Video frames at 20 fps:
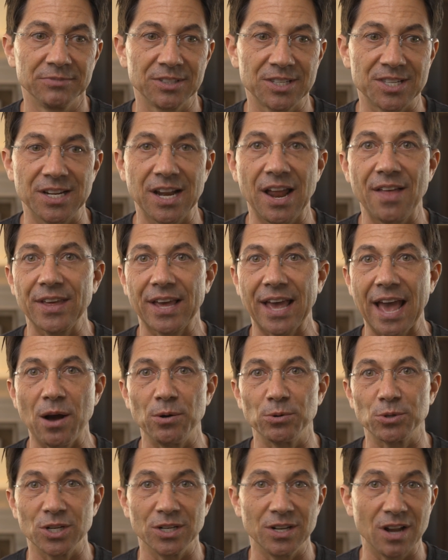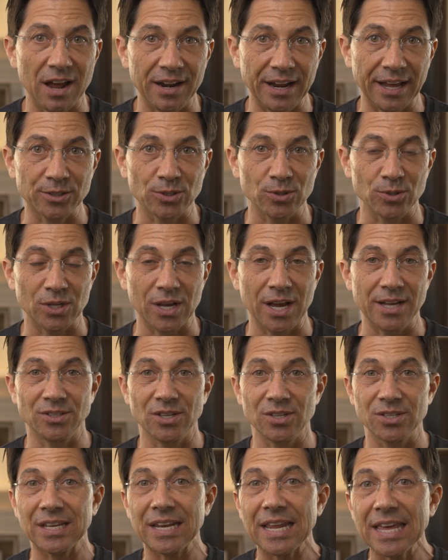sit on the couch and not exercise?
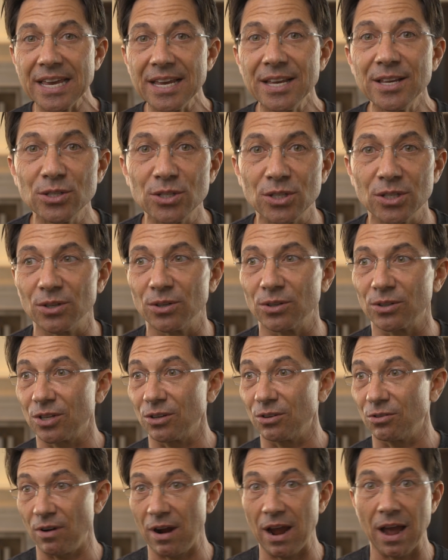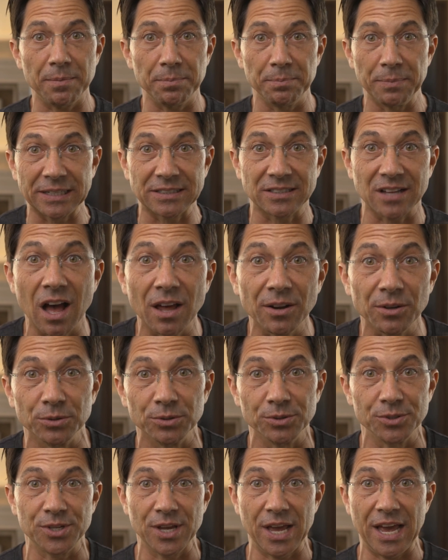Is it easier to grab
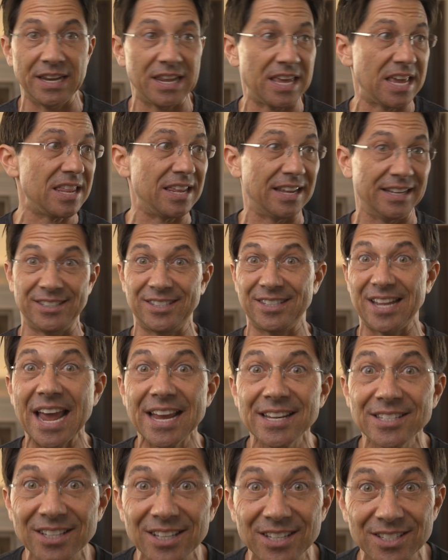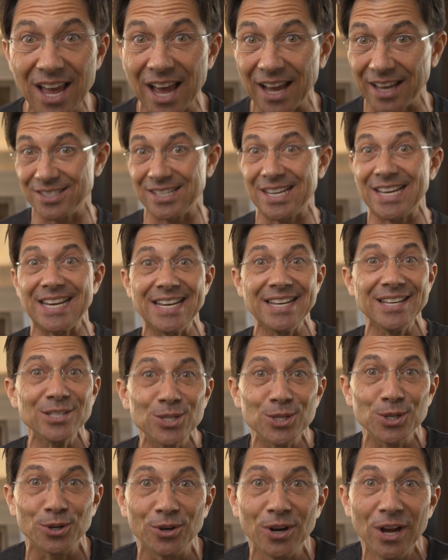McDonald's and eat it? It's tasty as heck. Is it
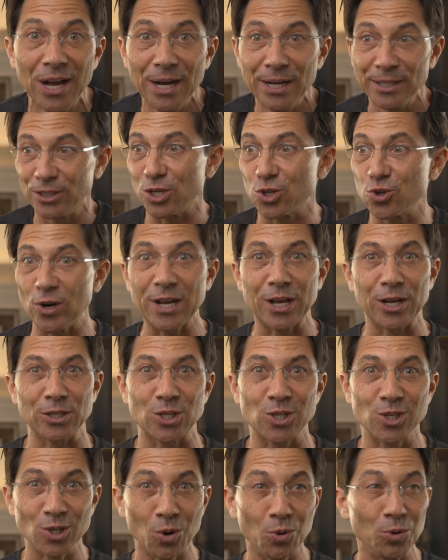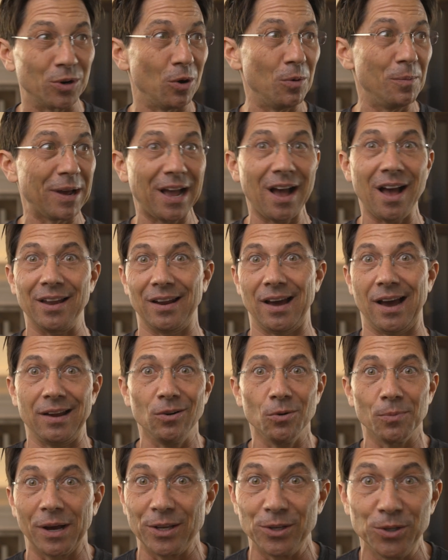easier to drink a soda? Oh my God, I don't
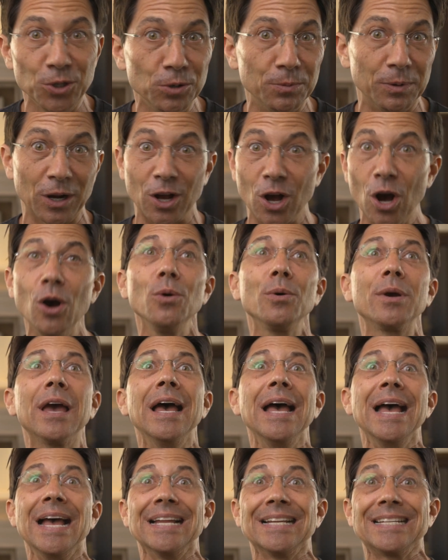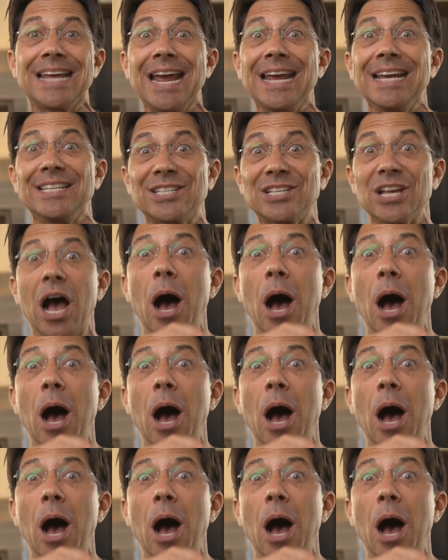know about you, but Coke tastes